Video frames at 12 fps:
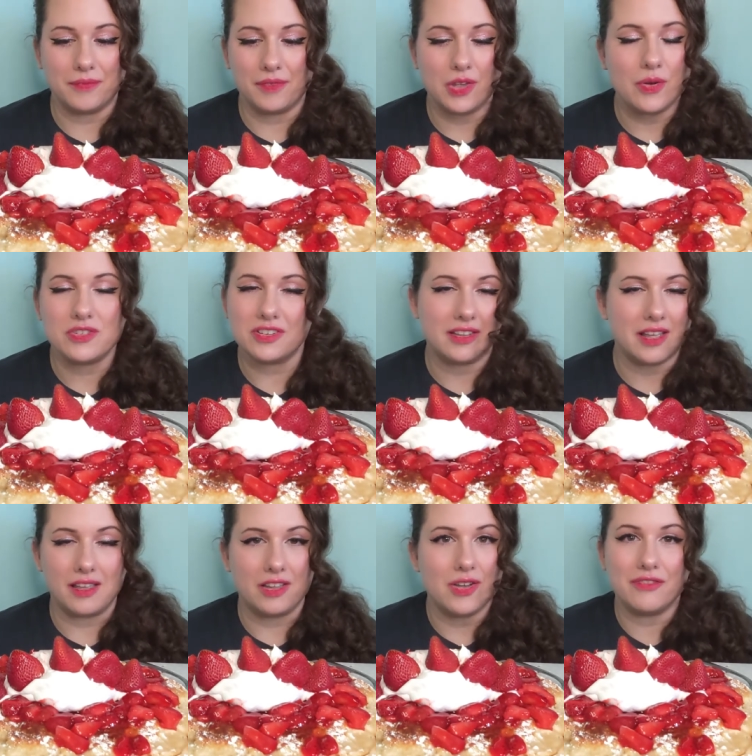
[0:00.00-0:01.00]
You just
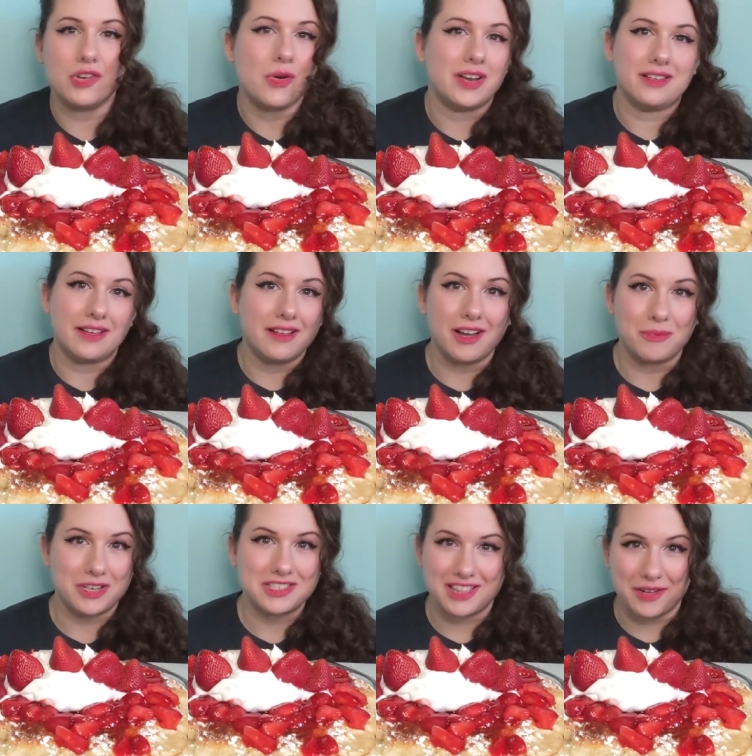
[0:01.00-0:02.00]
you have no idea how
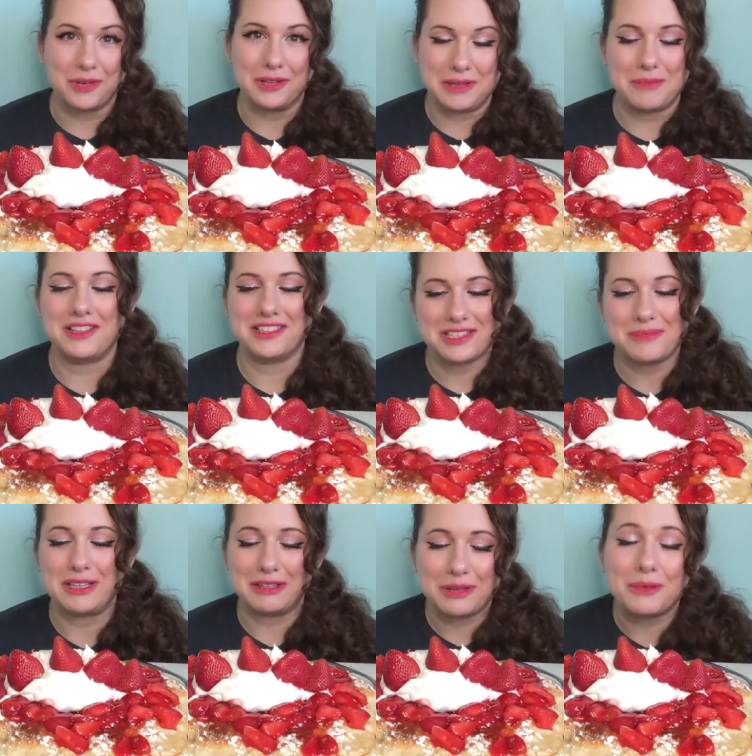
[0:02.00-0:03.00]
much that really means to
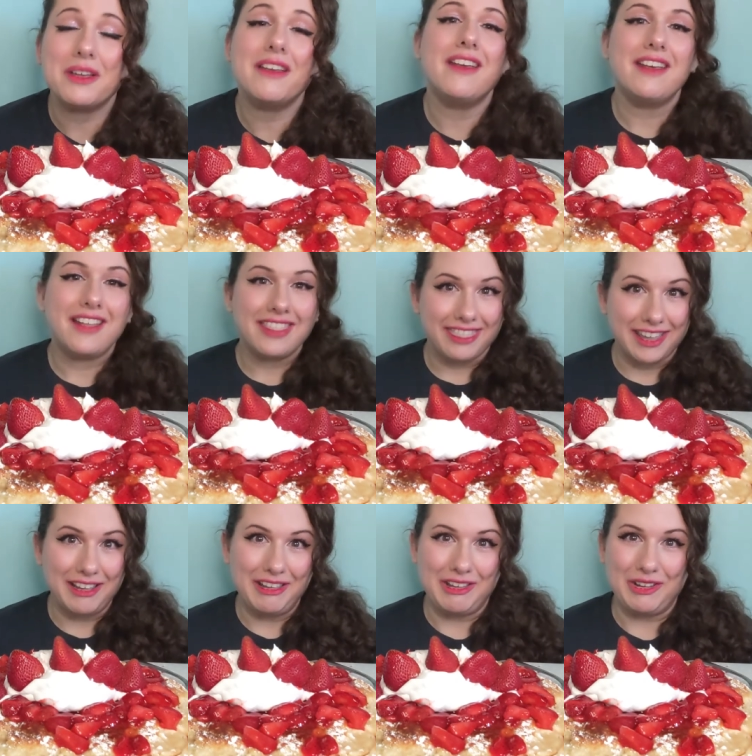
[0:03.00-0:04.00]
me. So,
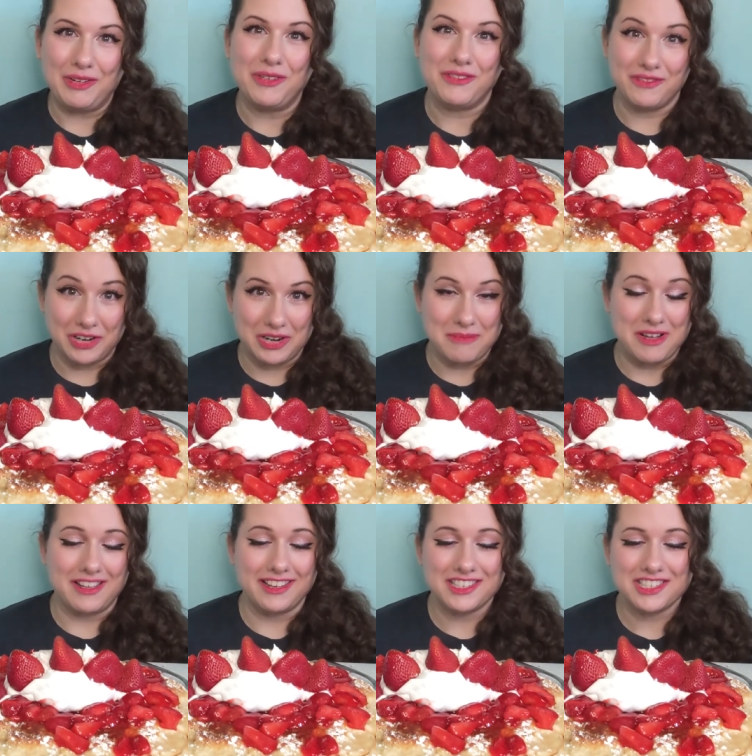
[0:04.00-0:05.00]
thank you very
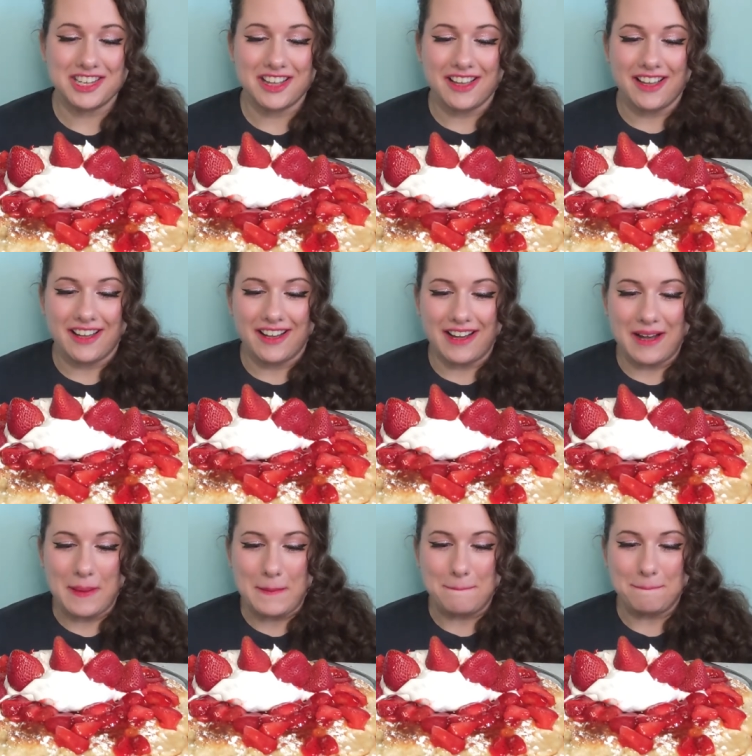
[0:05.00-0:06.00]
much.
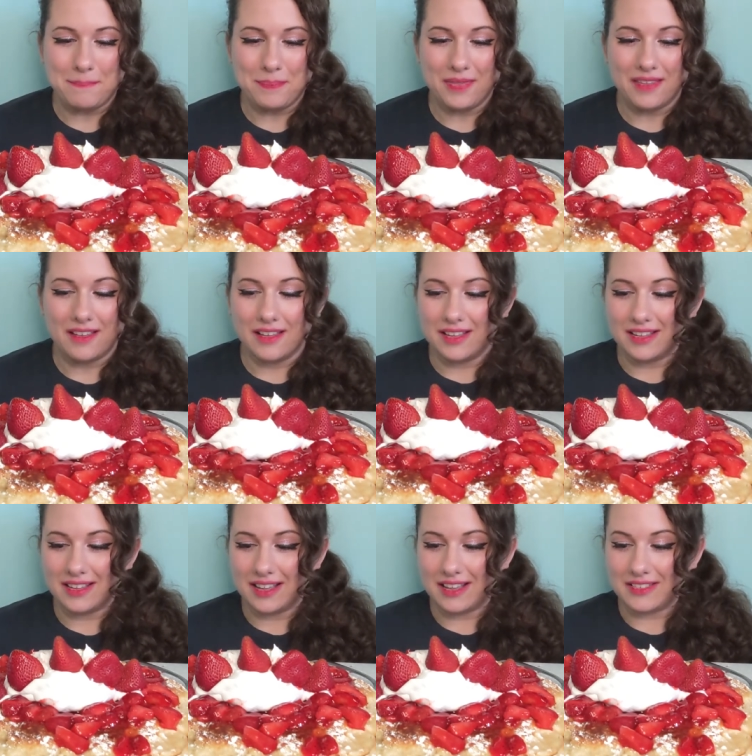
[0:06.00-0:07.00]
Um,
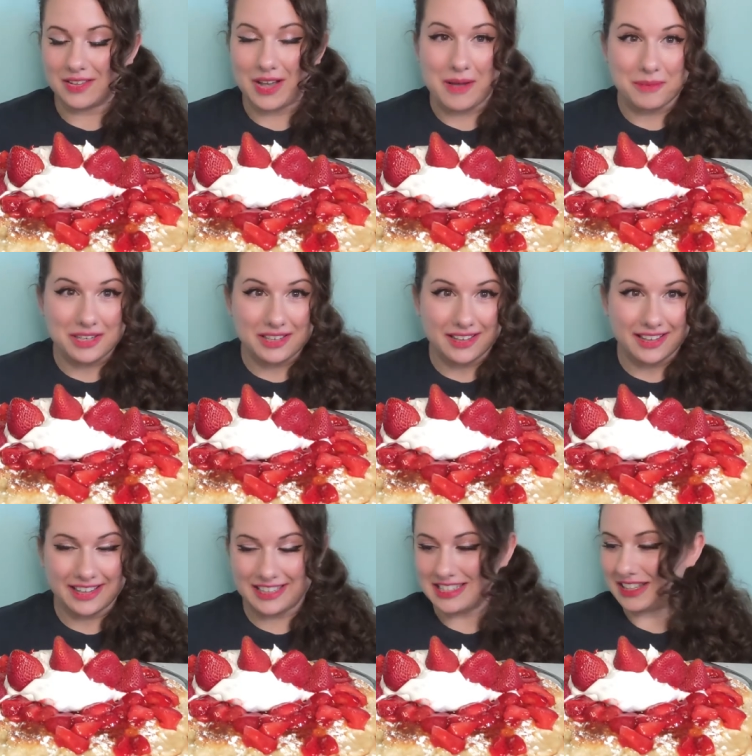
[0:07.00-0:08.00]
so I'm gonna
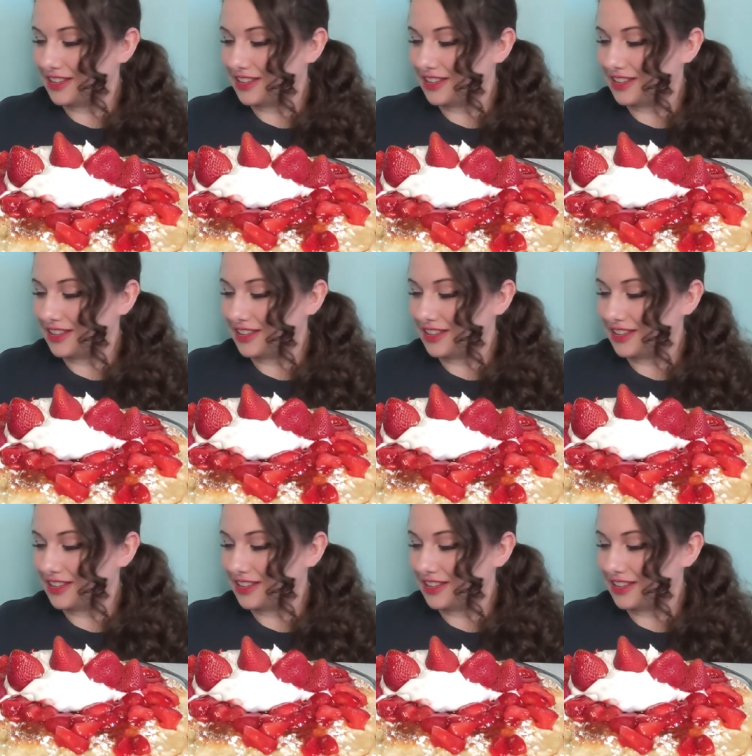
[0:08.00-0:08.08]
get into